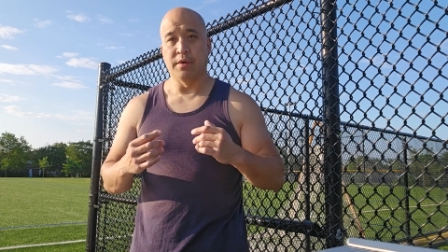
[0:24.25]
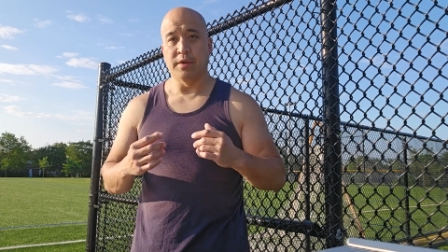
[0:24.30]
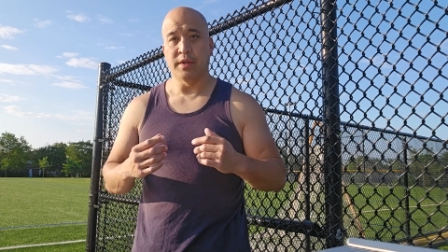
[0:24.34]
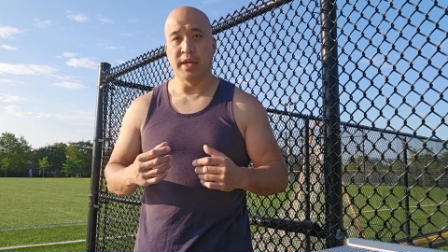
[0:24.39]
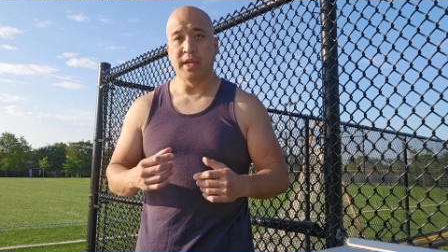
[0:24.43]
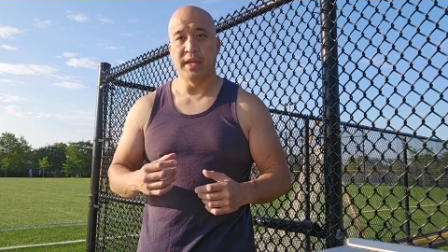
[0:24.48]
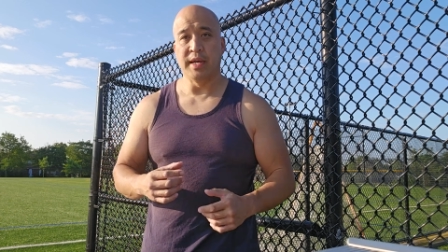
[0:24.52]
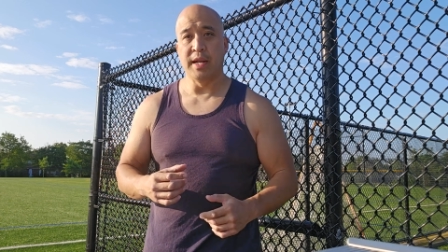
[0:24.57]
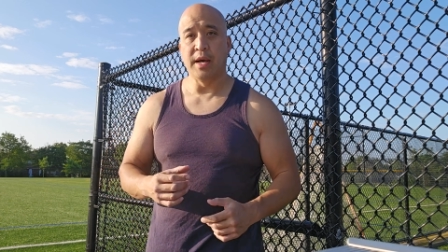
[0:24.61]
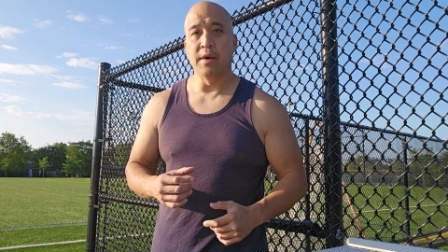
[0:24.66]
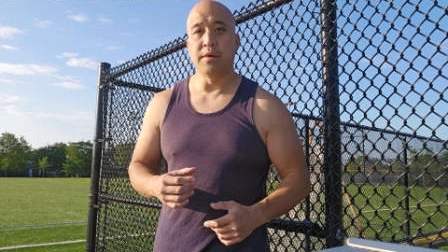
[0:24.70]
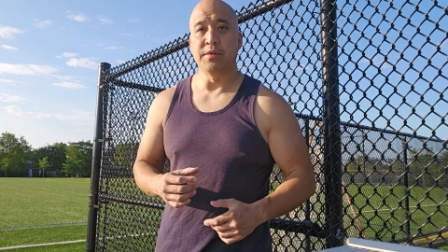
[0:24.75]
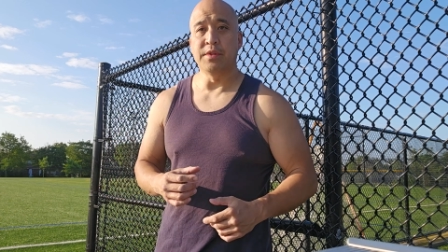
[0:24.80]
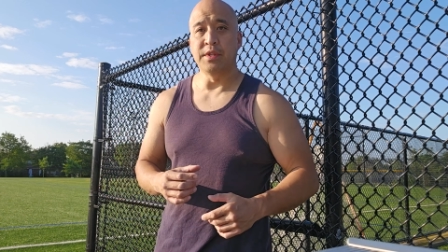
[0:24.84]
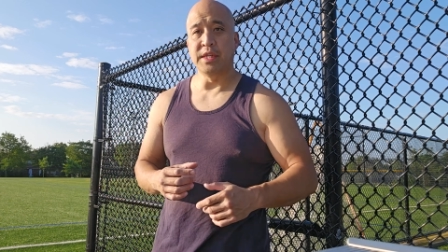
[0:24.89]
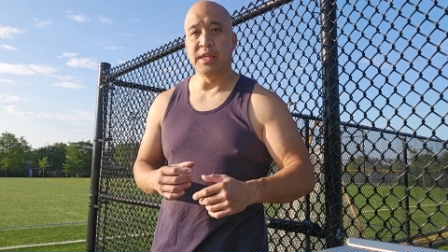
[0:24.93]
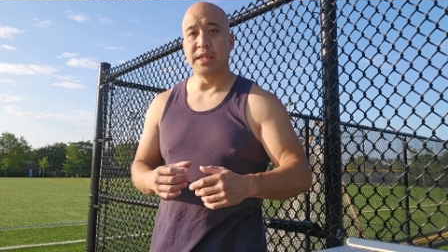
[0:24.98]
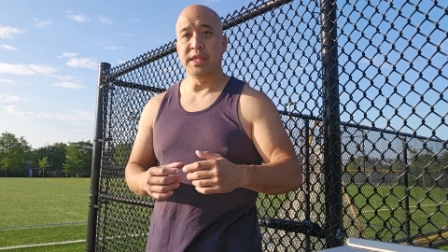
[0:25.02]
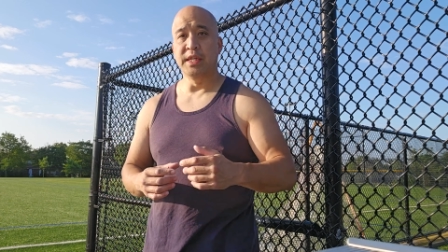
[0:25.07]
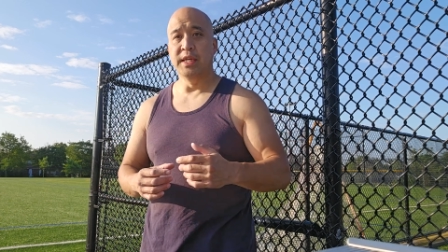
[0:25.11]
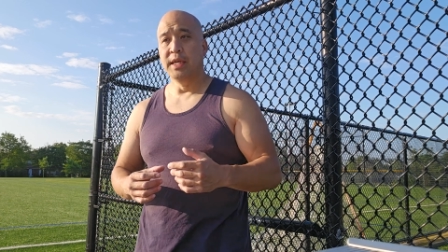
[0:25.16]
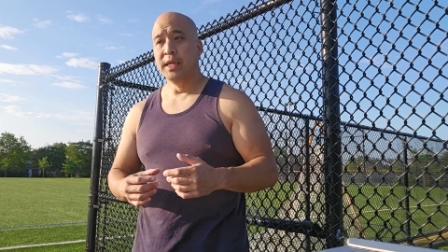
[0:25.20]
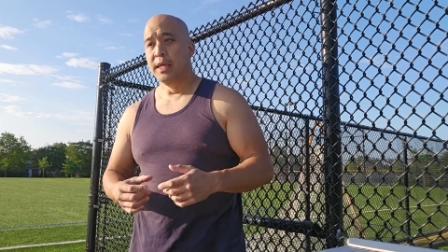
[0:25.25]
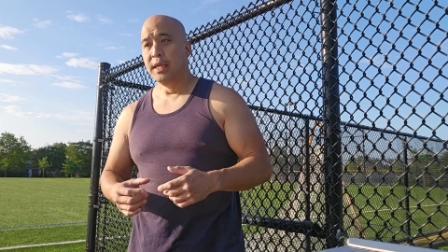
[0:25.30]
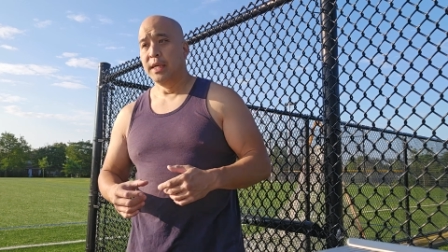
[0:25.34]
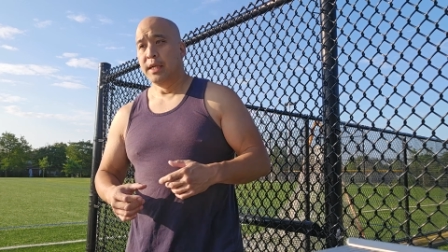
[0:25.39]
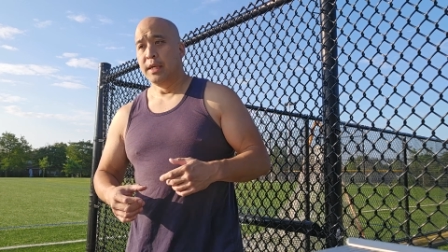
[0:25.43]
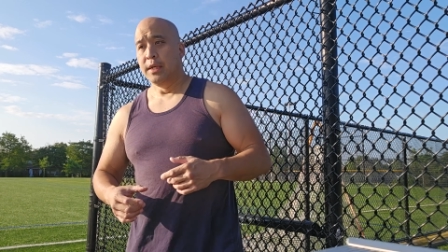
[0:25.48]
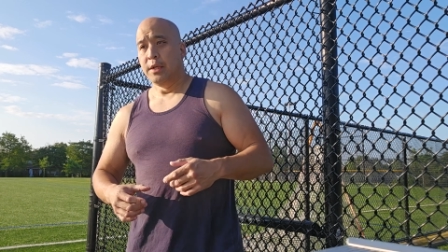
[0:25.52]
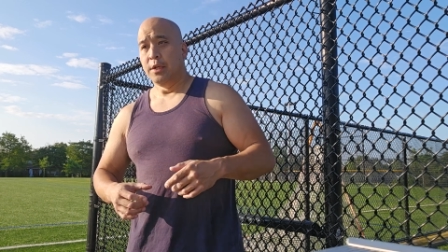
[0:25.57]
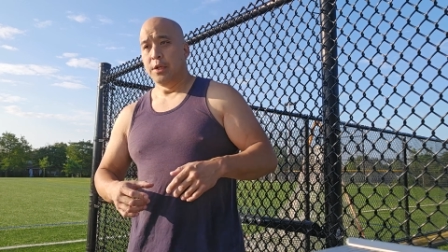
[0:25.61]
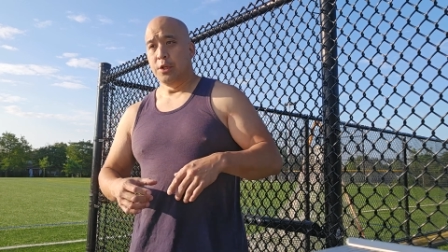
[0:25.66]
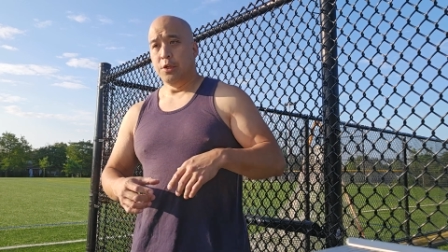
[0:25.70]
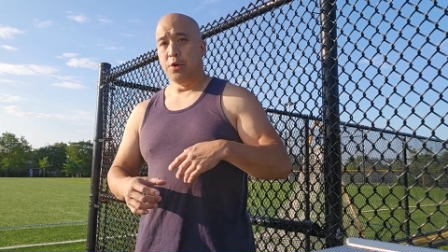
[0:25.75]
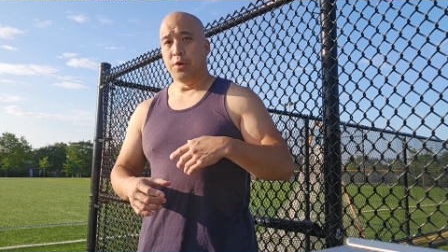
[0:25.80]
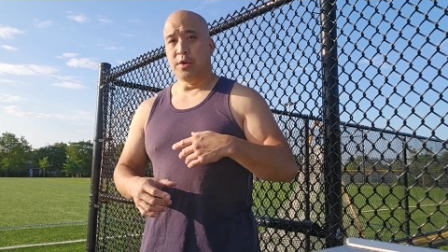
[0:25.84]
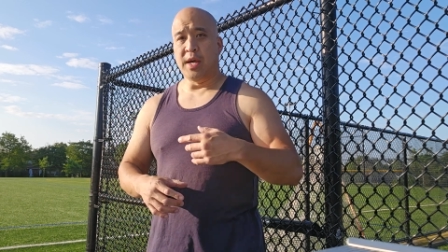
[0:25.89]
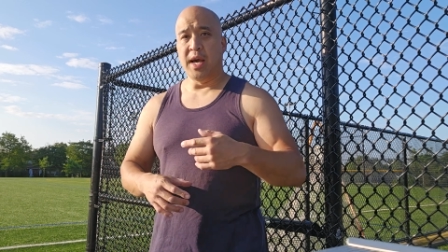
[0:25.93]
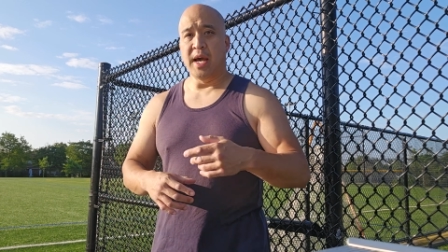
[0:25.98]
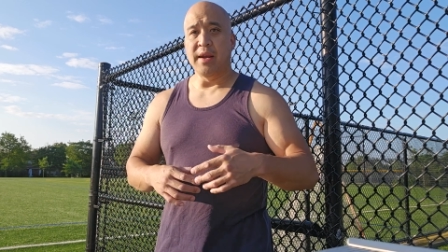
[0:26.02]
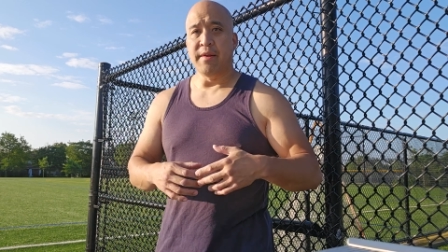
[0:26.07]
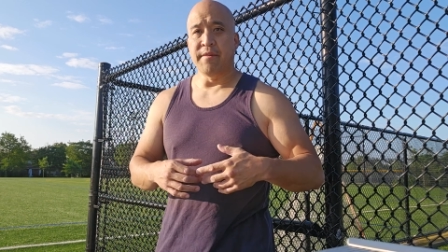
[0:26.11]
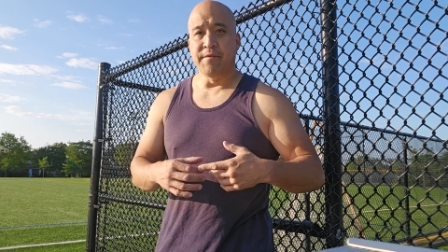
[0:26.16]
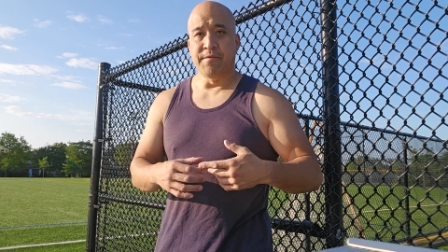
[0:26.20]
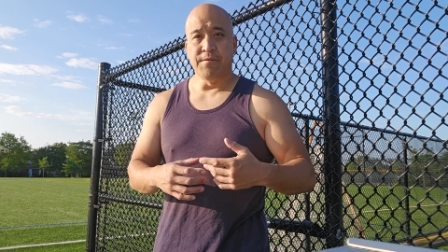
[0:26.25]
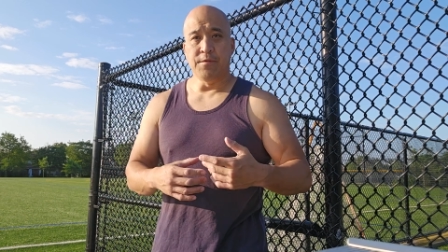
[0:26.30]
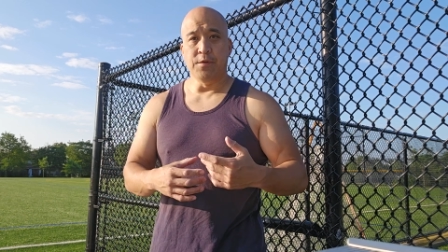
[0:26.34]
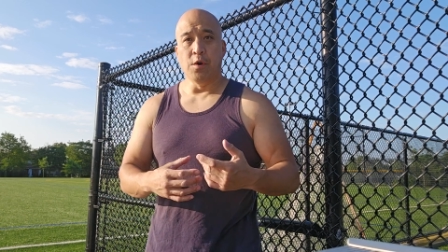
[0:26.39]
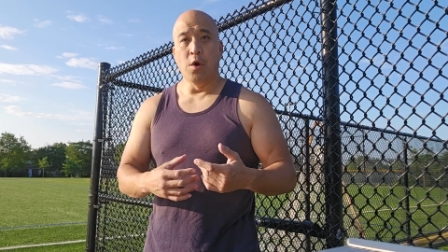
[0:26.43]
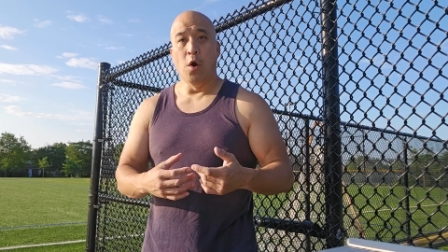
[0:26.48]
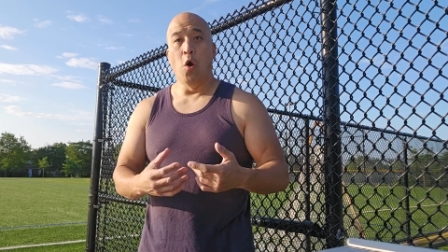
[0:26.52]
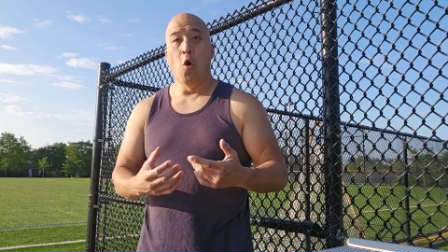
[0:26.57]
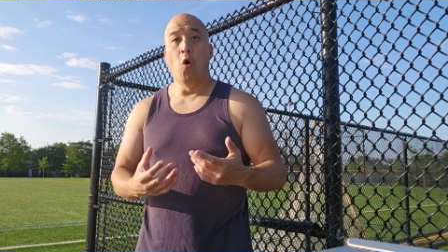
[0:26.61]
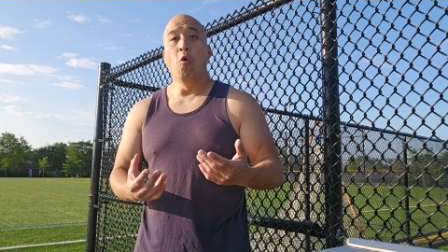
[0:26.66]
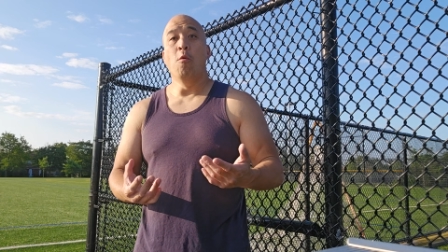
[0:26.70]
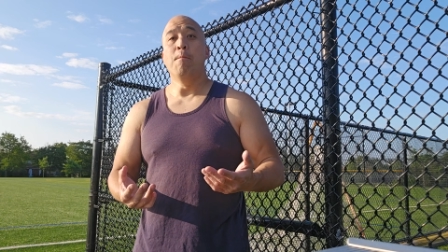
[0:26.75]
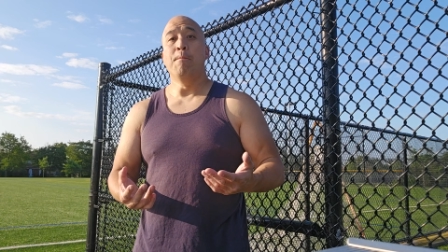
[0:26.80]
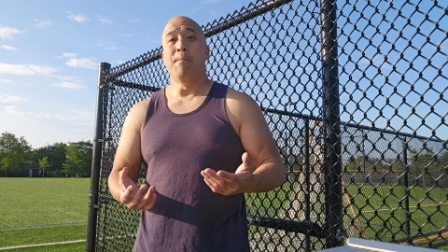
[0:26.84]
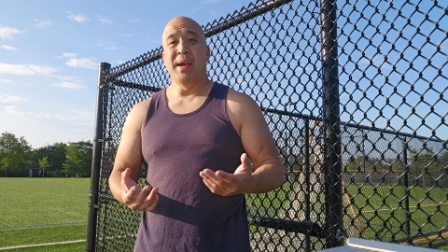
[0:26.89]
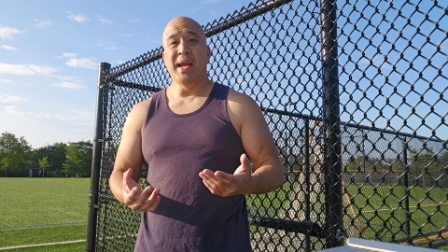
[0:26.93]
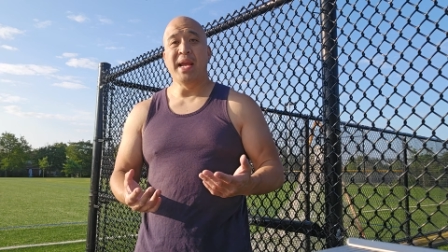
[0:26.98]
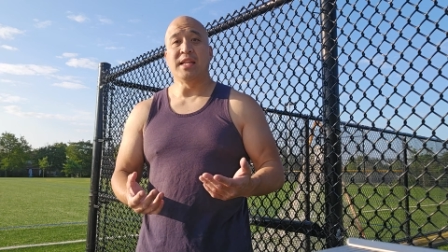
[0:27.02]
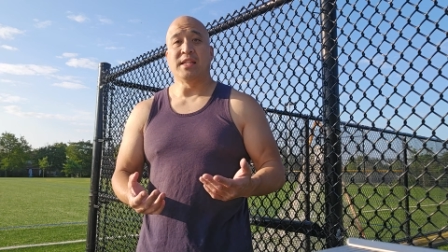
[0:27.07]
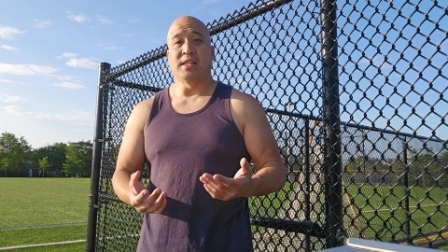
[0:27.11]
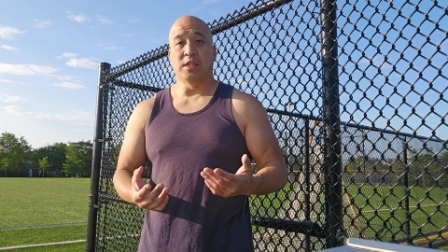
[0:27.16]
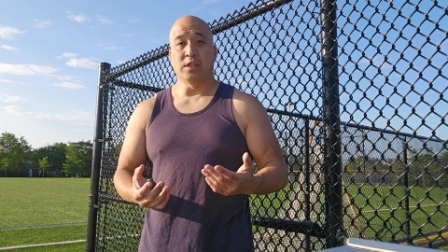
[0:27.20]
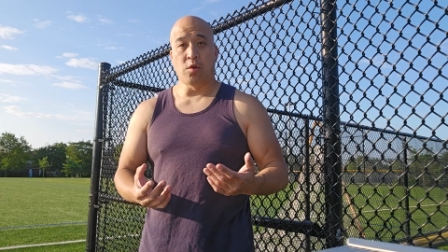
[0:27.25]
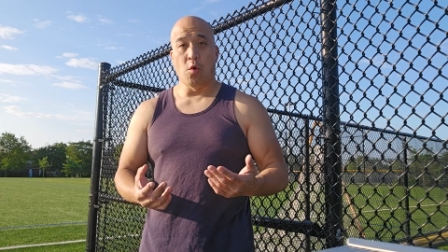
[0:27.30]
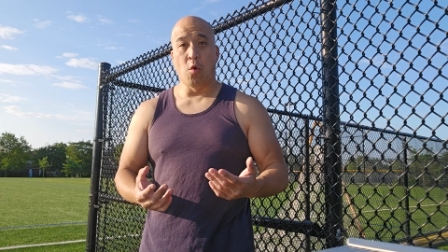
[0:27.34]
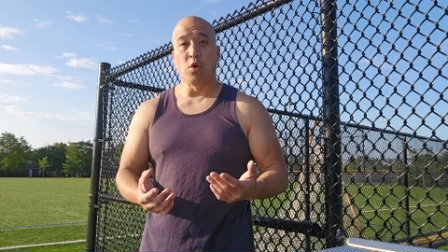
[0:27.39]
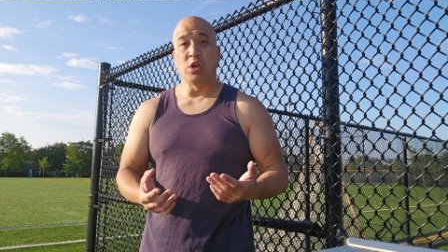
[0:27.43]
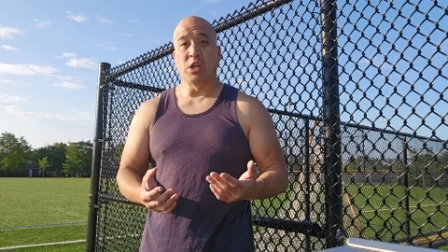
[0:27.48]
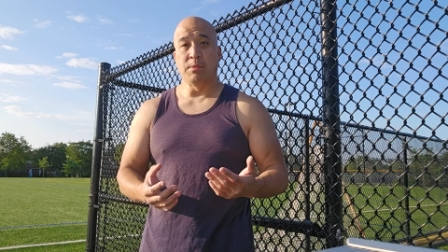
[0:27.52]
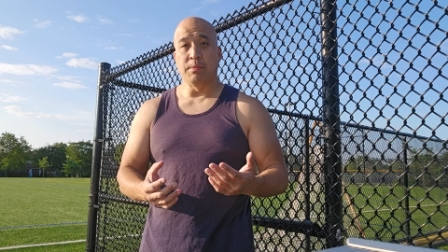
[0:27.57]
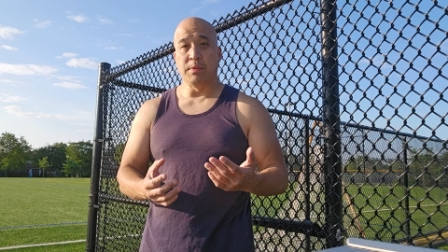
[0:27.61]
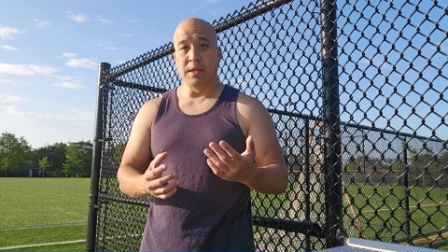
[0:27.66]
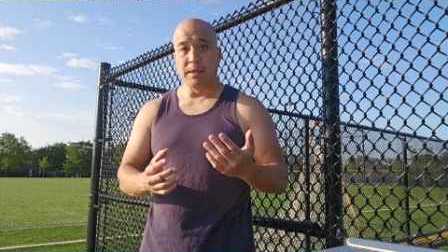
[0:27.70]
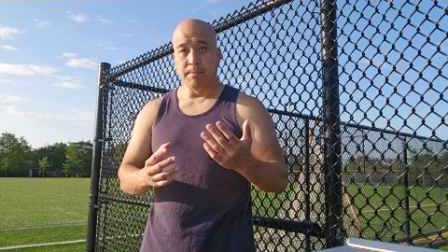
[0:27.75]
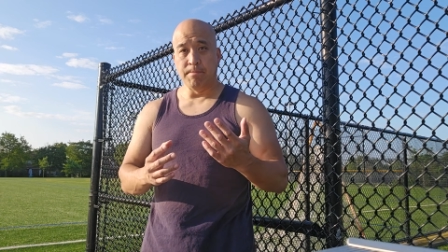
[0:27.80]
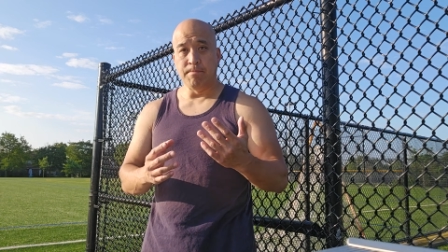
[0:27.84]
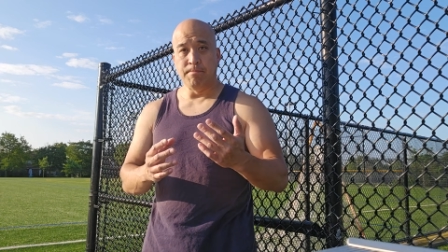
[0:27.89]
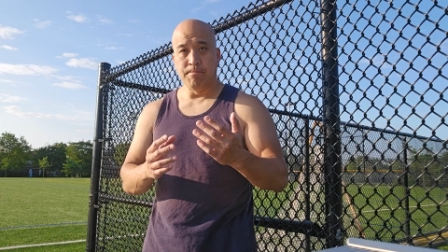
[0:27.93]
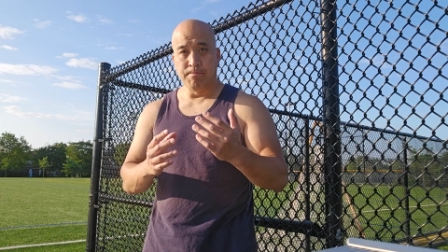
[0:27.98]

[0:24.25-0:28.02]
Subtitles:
Okay, now your kind of home base is going to be